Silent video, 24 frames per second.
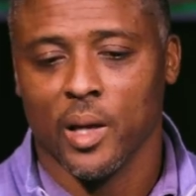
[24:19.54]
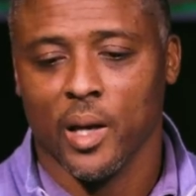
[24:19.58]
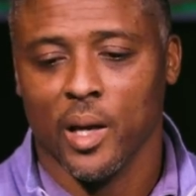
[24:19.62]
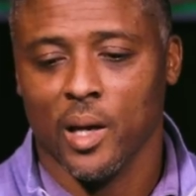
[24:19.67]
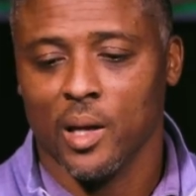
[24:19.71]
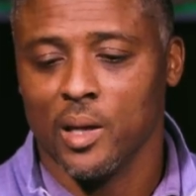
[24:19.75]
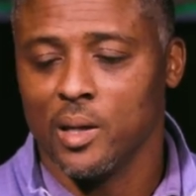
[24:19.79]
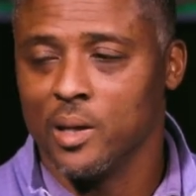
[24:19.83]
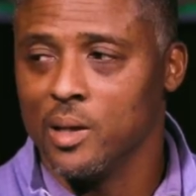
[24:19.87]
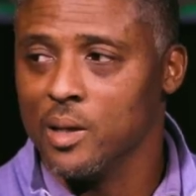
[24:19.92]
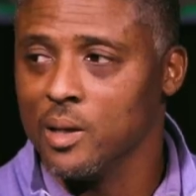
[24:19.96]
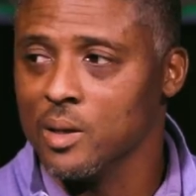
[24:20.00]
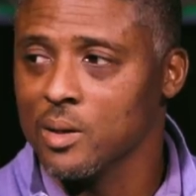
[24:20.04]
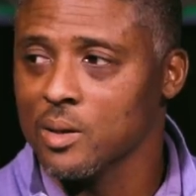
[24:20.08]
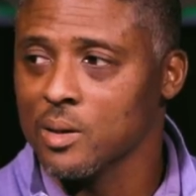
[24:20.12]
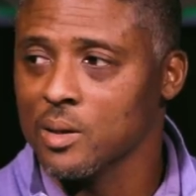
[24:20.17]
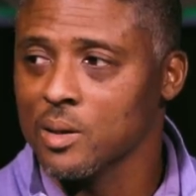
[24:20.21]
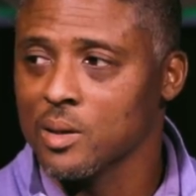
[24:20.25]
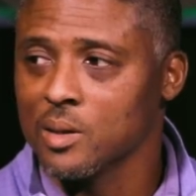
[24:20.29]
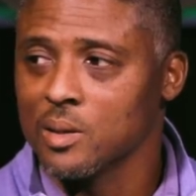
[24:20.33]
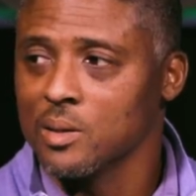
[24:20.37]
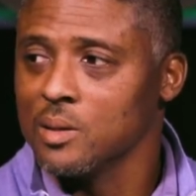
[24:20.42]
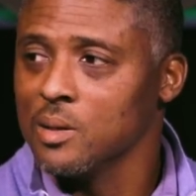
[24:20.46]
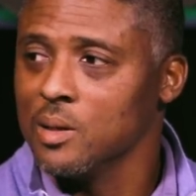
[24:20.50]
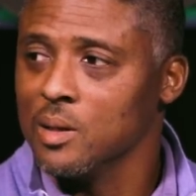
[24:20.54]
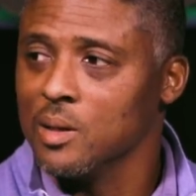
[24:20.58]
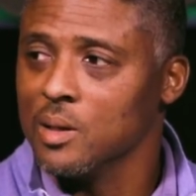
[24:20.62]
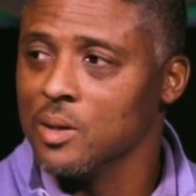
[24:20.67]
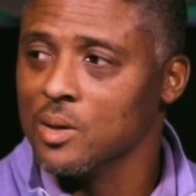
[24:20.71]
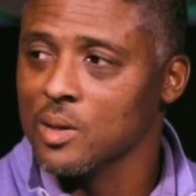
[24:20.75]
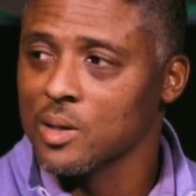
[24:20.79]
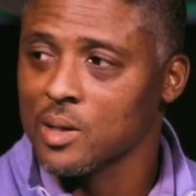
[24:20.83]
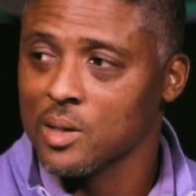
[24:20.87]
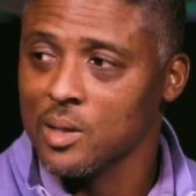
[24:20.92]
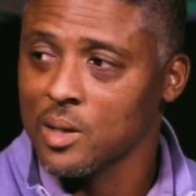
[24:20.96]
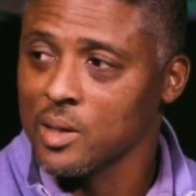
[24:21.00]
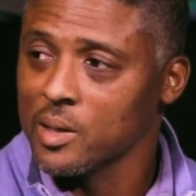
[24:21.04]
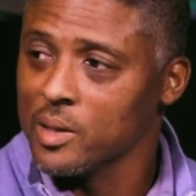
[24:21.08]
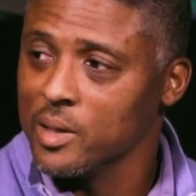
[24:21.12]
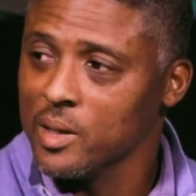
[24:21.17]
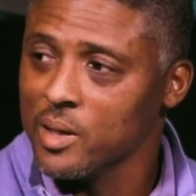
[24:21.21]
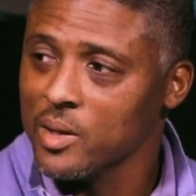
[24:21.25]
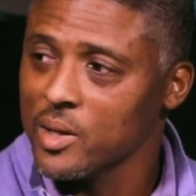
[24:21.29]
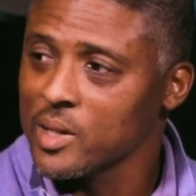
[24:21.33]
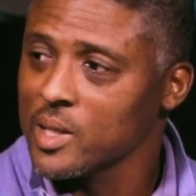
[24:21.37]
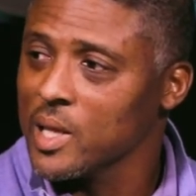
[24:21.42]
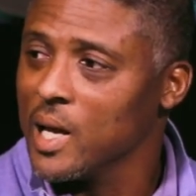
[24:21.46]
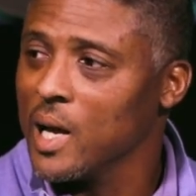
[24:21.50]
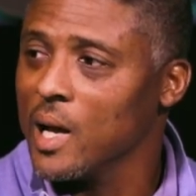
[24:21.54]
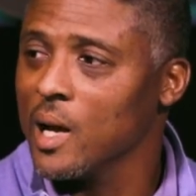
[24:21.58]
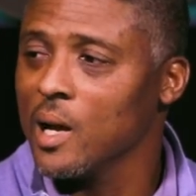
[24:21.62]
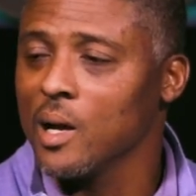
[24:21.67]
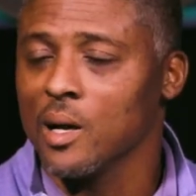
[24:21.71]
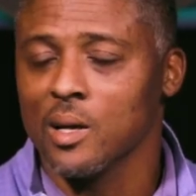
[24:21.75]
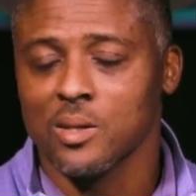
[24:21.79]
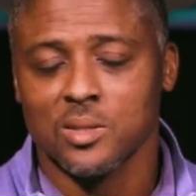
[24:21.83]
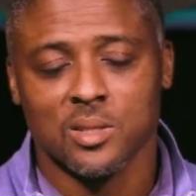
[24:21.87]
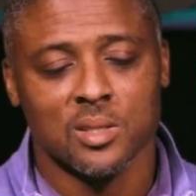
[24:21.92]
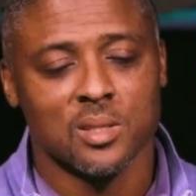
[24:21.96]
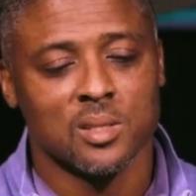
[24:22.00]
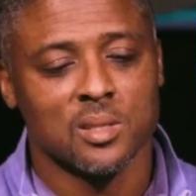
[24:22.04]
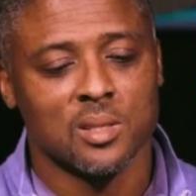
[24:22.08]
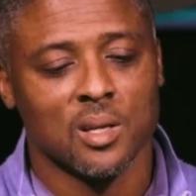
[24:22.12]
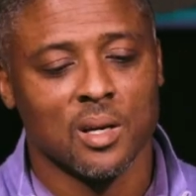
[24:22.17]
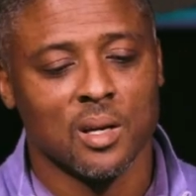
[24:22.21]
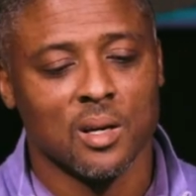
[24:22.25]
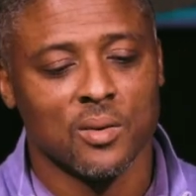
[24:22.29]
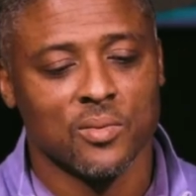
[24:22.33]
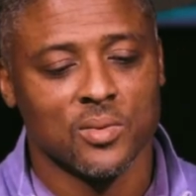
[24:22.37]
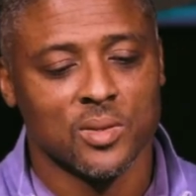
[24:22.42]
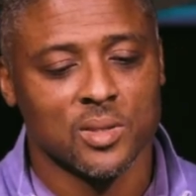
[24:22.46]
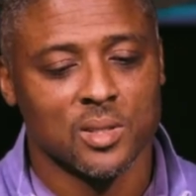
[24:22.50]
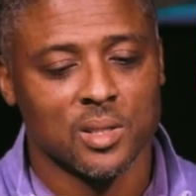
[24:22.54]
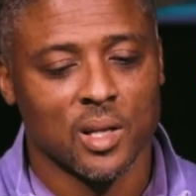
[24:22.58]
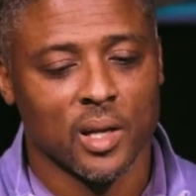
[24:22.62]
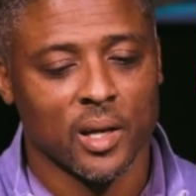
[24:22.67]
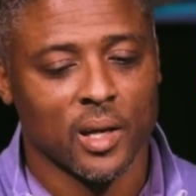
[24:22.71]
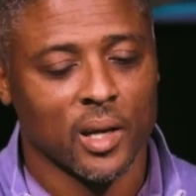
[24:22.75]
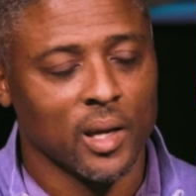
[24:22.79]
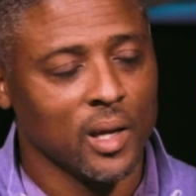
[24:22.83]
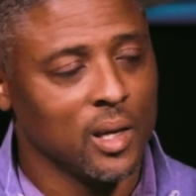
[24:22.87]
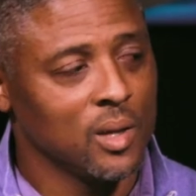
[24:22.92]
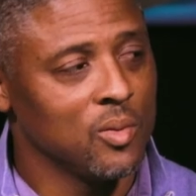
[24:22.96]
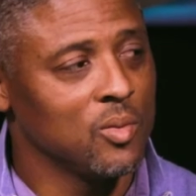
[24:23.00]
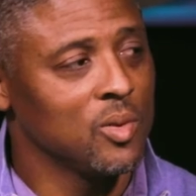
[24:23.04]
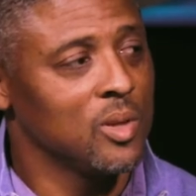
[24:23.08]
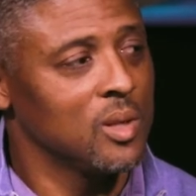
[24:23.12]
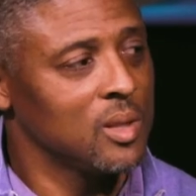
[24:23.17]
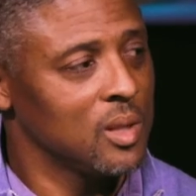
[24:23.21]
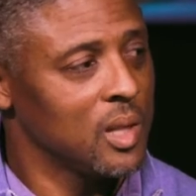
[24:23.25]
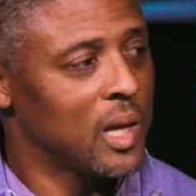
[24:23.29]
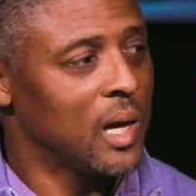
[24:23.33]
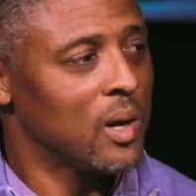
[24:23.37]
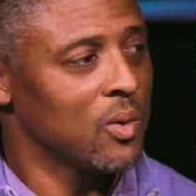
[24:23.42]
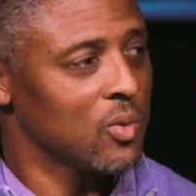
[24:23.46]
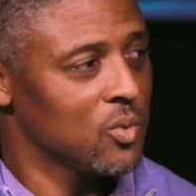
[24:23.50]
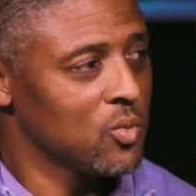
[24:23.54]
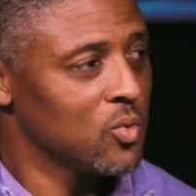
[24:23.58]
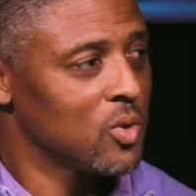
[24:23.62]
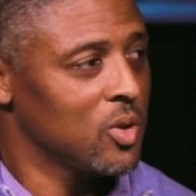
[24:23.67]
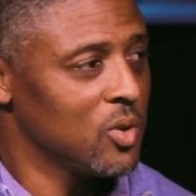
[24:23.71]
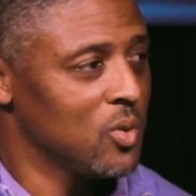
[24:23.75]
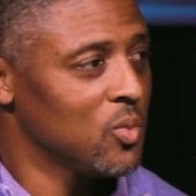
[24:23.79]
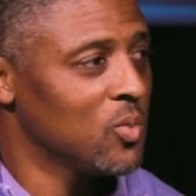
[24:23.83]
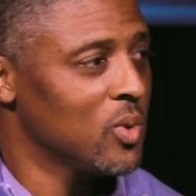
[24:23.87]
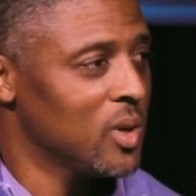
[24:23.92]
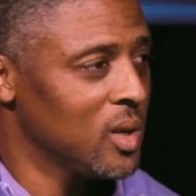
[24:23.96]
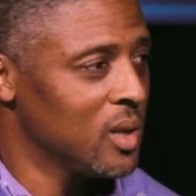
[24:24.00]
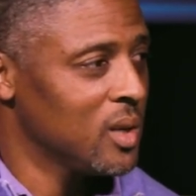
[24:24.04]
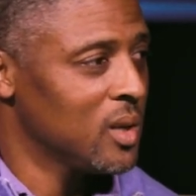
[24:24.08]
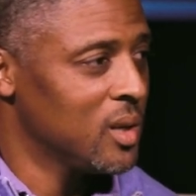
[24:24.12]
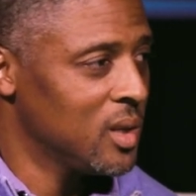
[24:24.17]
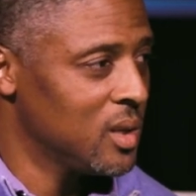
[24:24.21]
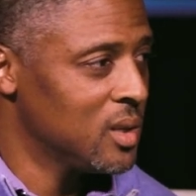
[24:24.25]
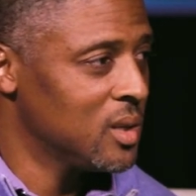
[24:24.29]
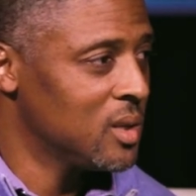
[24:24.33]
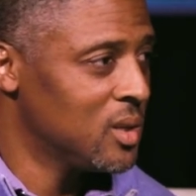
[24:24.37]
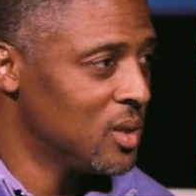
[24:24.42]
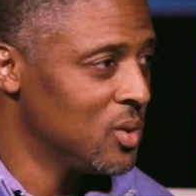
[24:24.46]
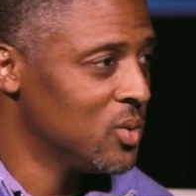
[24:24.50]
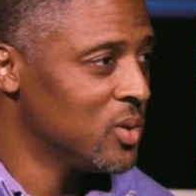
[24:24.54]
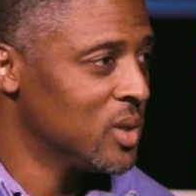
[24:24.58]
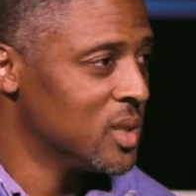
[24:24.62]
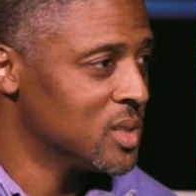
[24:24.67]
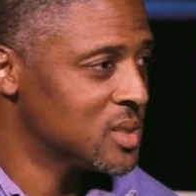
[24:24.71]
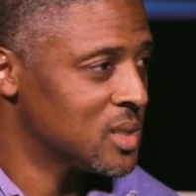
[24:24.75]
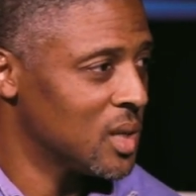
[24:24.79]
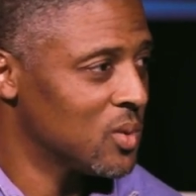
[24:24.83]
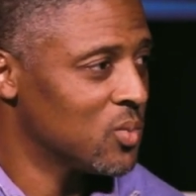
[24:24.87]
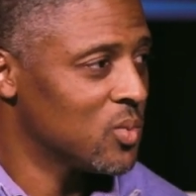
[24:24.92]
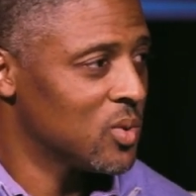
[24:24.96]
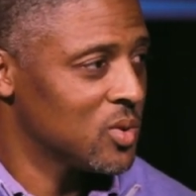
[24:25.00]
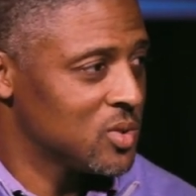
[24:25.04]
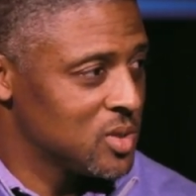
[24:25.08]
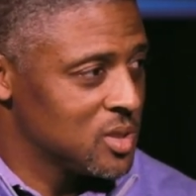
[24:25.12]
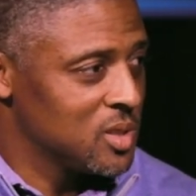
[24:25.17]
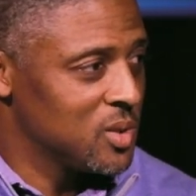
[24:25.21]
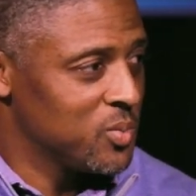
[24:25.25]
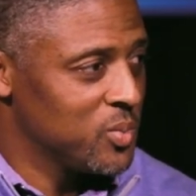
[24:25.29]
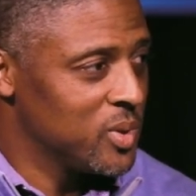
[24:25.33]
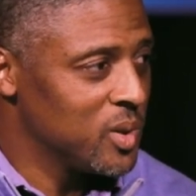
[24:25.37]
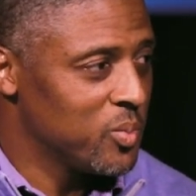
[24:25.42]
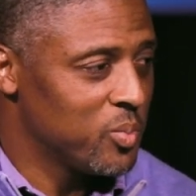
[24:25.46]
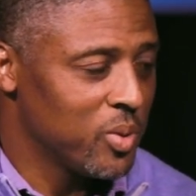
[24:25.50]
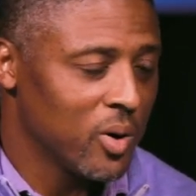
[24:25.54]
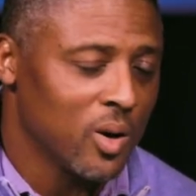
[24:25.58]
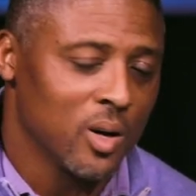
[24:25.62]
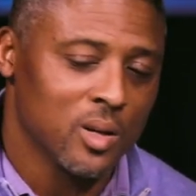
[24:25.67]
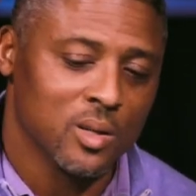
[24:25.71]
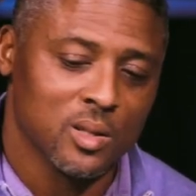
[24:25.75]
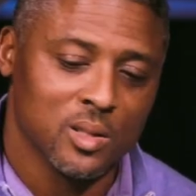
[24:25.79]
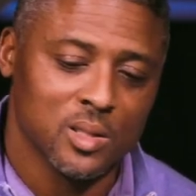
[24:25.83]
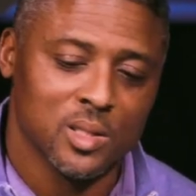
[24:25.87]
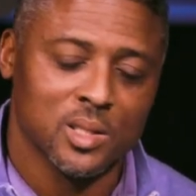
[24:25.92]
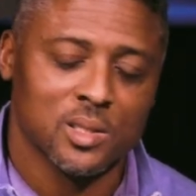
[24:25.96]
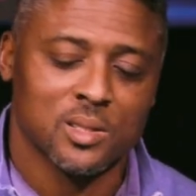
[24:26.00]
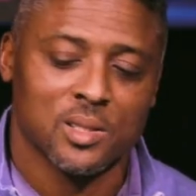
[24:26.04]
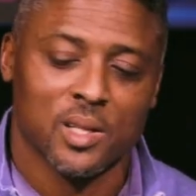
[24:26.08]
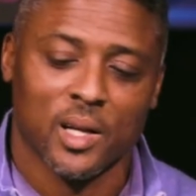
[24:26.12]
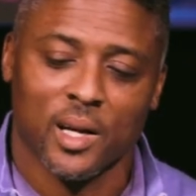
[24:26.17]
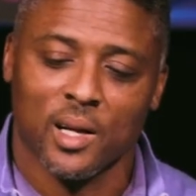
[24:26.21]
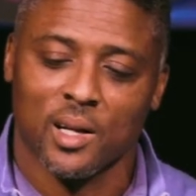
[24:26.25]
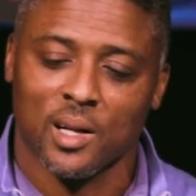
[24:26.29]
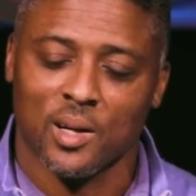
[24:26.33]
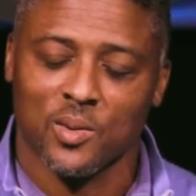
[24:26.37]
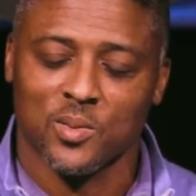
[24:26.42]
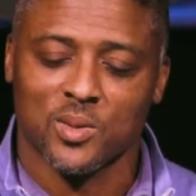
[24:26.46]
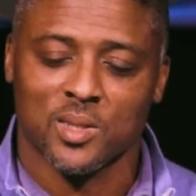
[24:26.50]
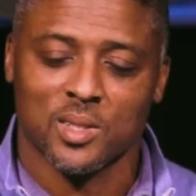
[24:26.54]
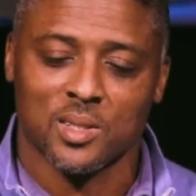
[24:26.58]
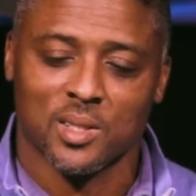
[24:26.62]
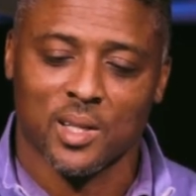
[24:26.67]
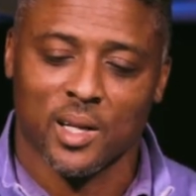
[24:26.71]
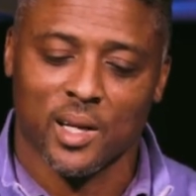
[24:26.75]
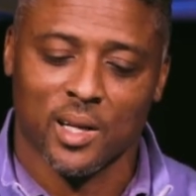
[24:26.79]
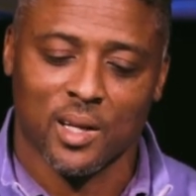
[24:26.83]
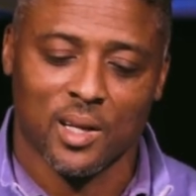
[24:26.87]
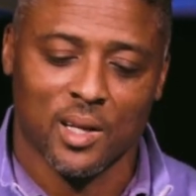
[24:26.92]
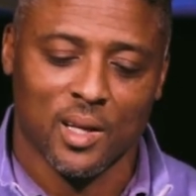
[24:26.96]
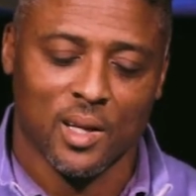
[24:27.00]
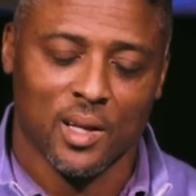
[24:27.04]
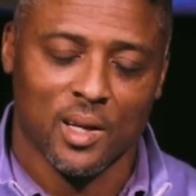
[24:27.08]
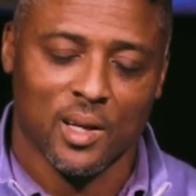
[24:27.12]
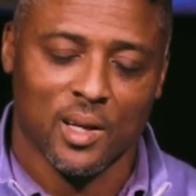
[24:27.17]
had dinner, you know, cook dinner at the house and stuff. And it's like, hey, you really need to do this. I want you to be a partner, this, that. And I was just like,